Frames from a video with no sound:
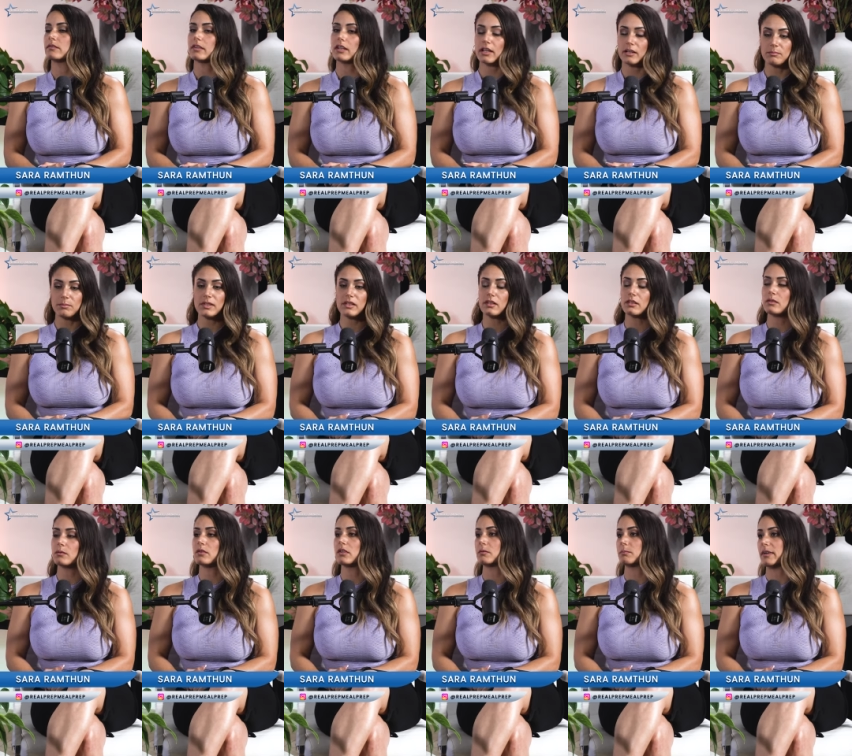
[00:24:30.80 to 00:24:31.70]
I've been on
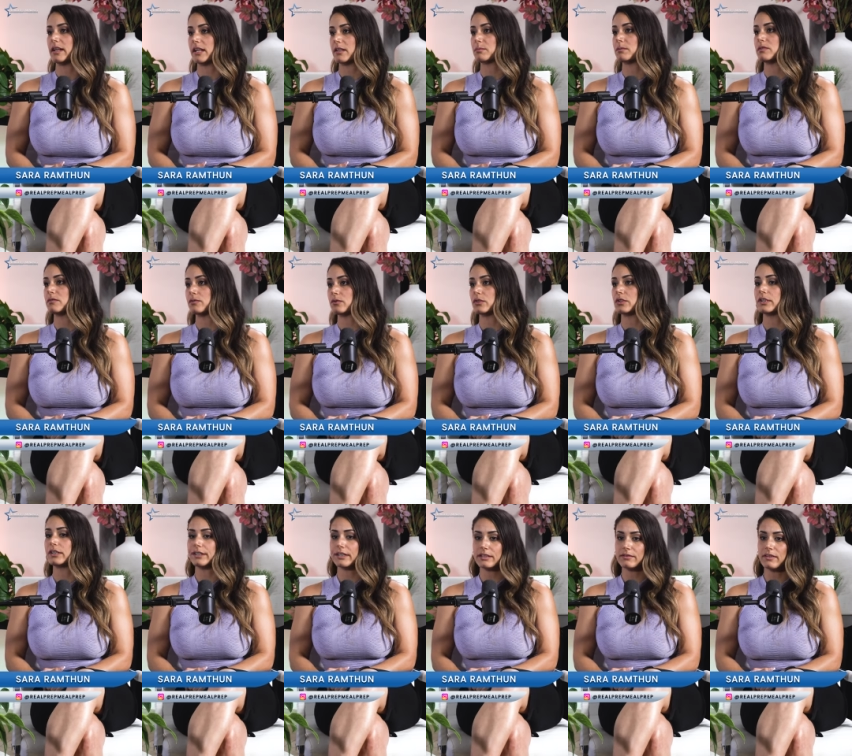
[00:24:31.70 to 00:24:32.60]
the wrong path
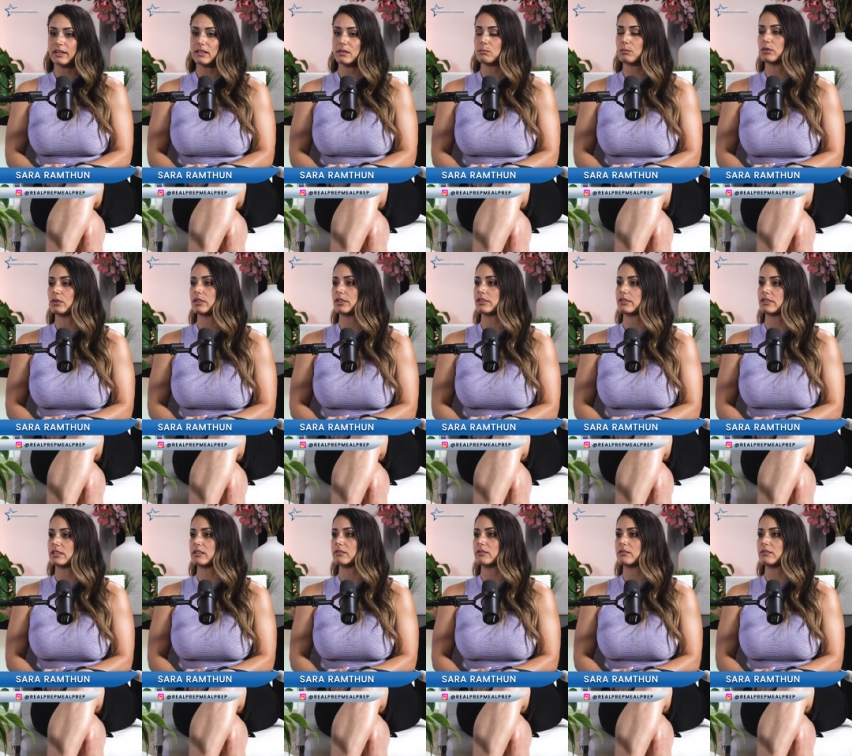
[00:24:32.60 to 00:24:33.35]
before and I've had employers